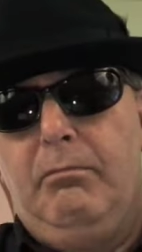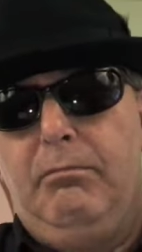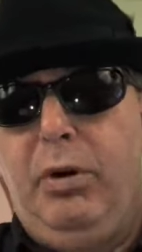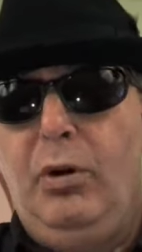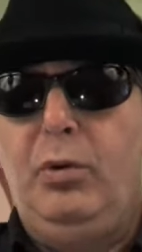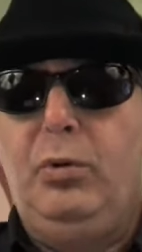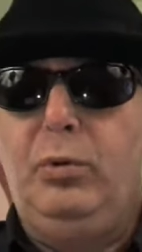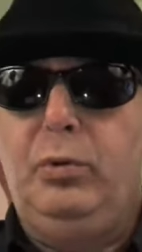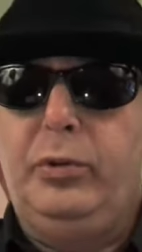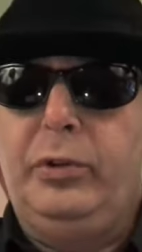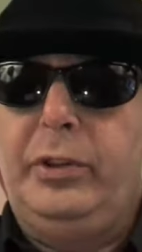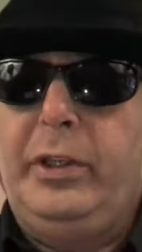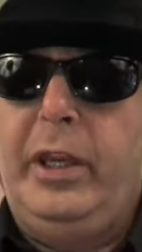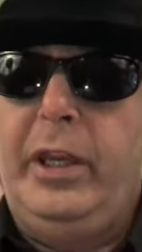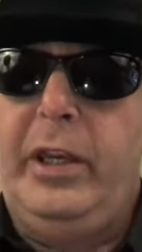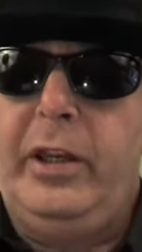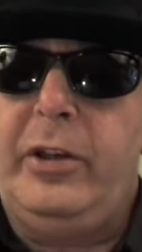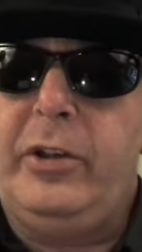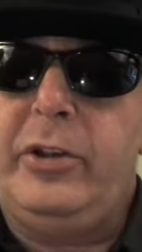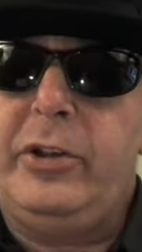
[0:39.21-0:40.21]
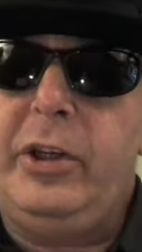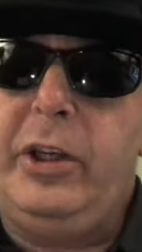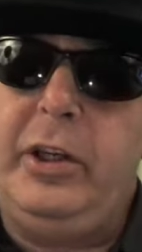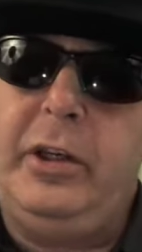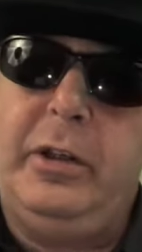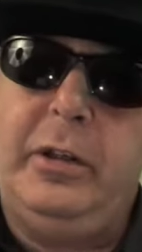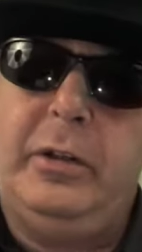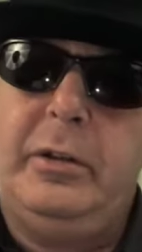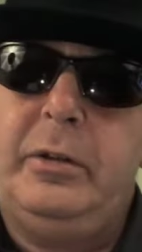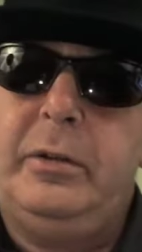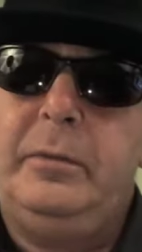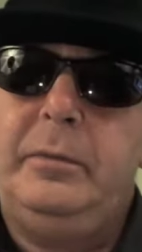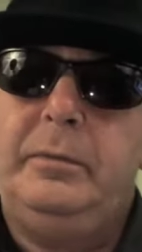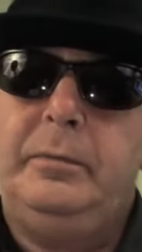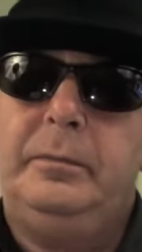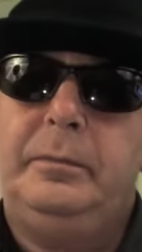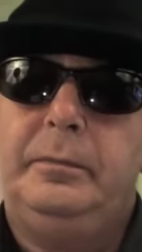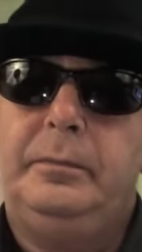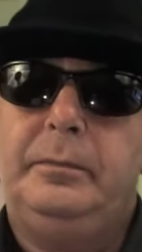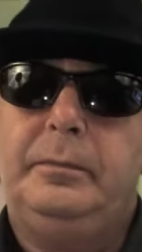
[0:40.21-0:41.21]
Boulderdash here,
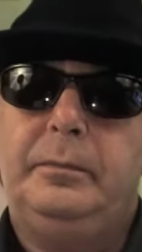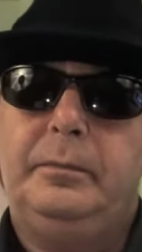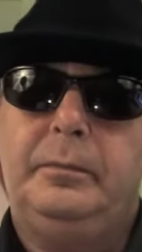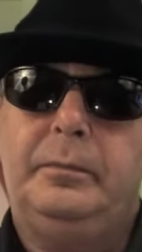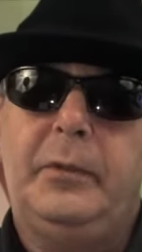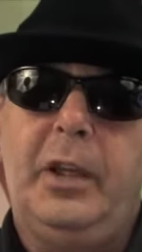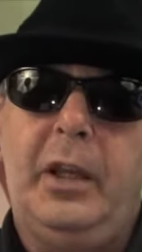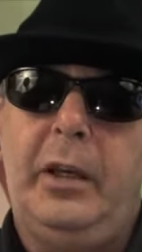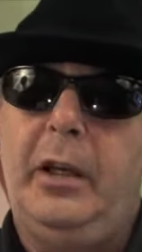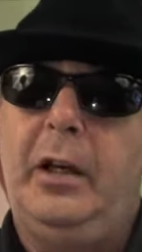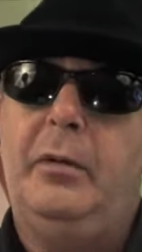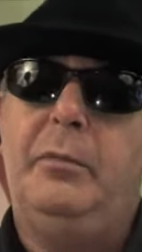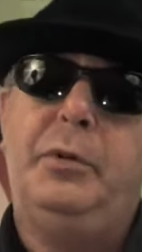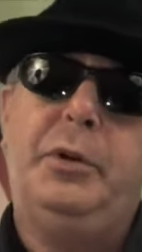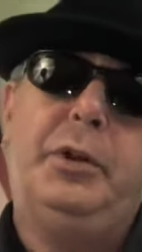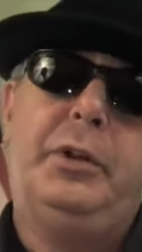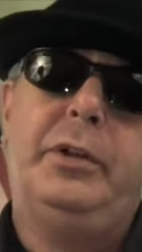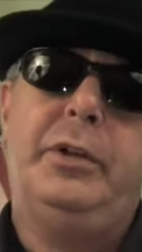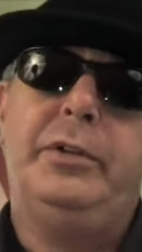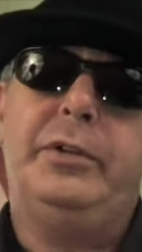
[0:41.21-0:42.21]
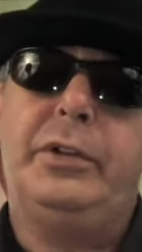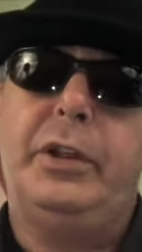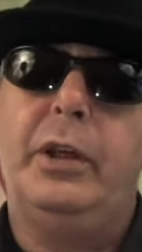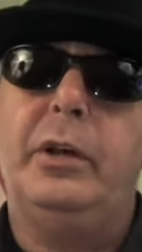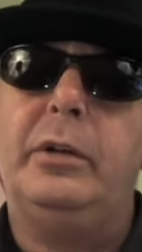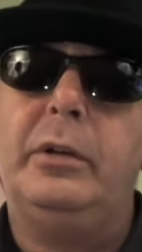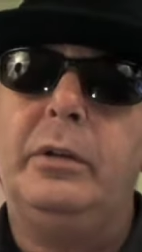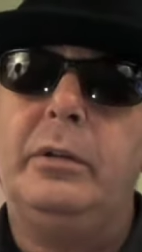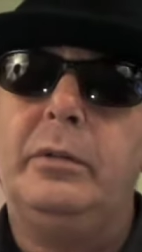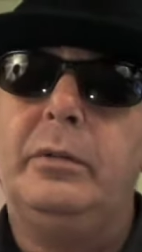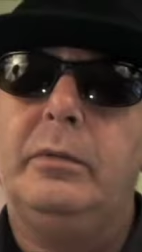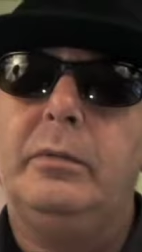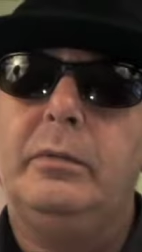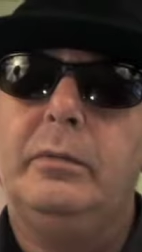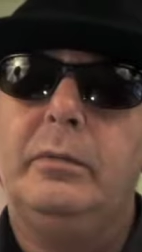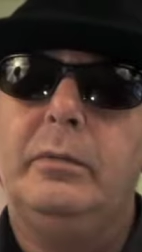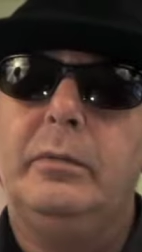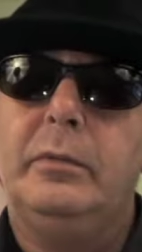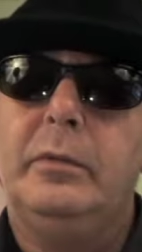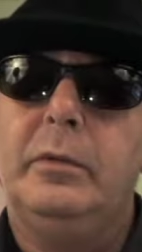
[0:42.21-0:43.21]
and I'm here to tell you
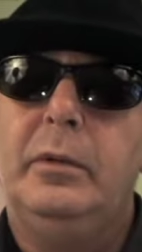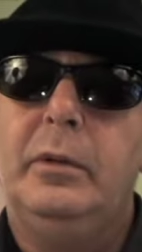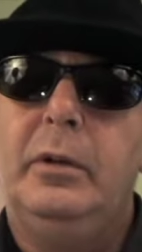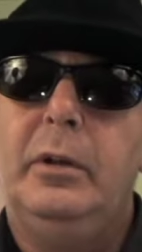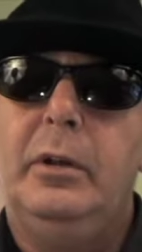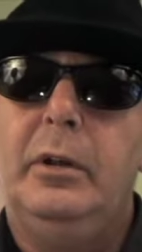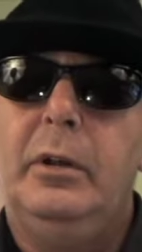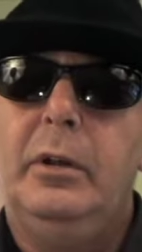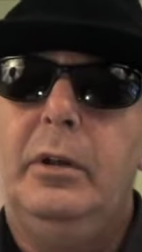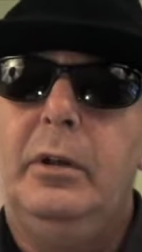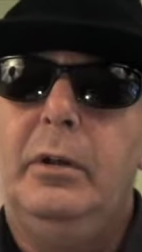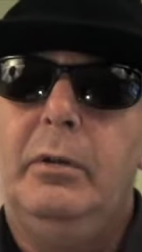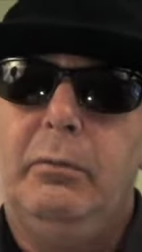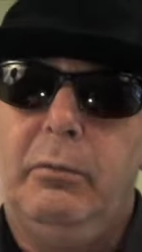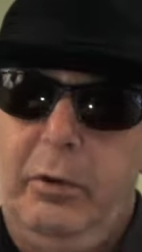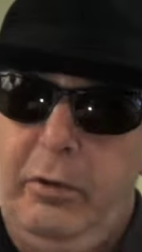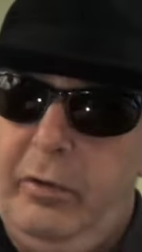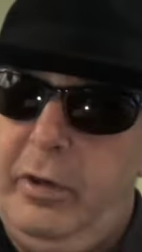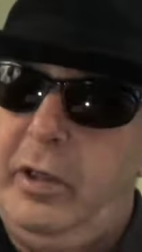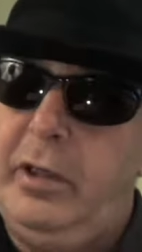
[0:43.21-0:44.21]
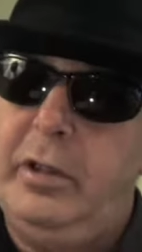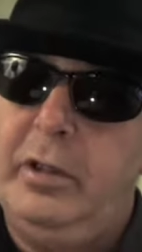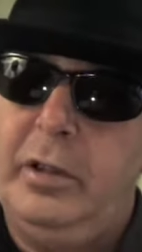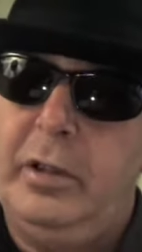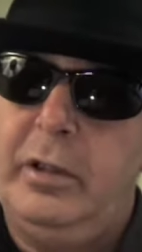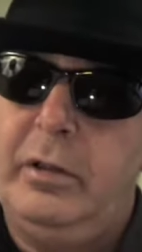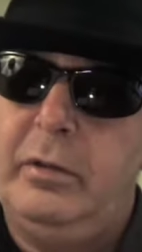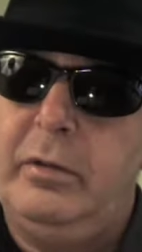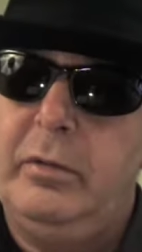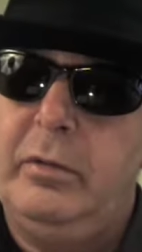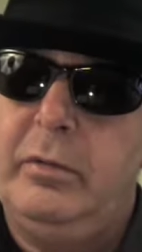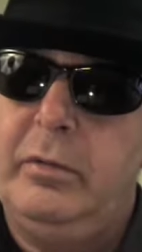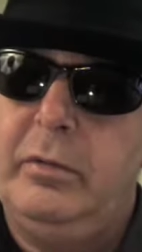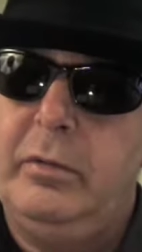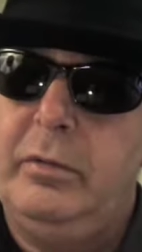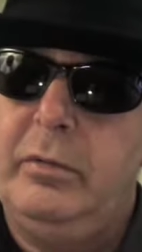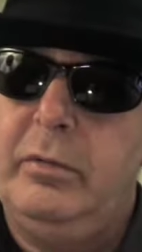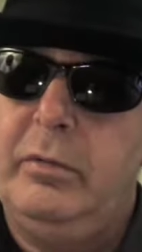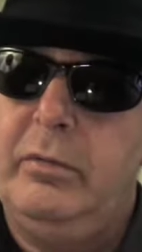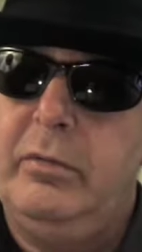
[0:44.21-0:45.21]
we're in a
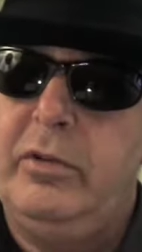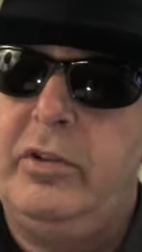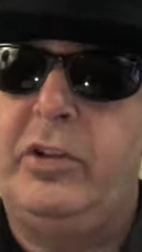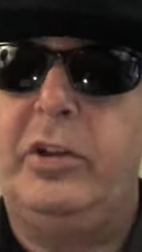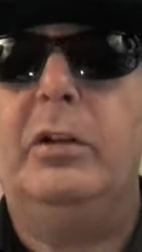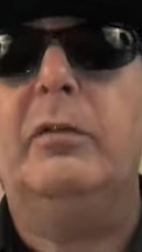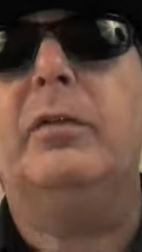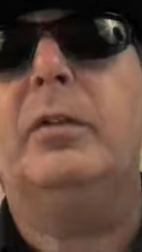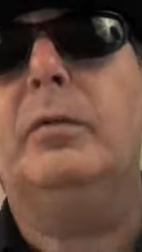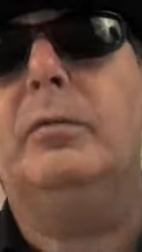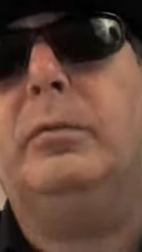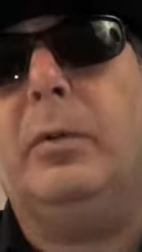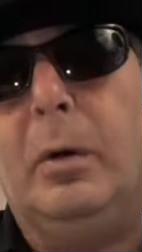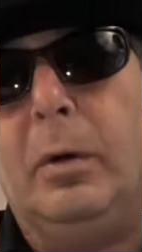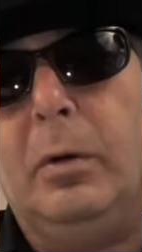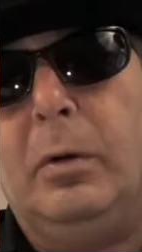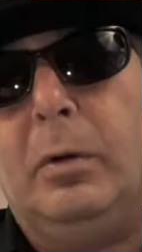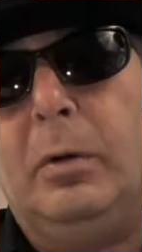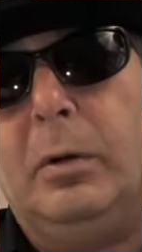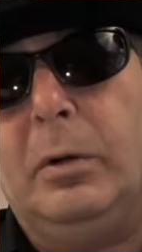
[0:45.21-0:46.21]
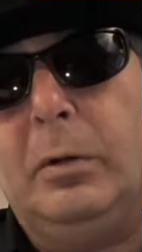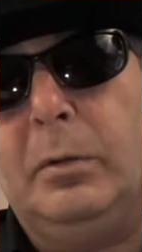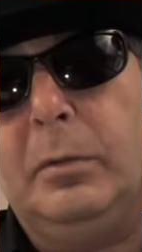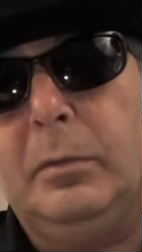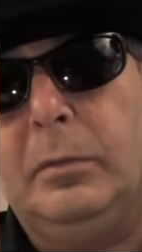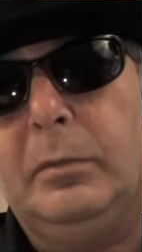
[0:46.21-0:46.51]
civil war.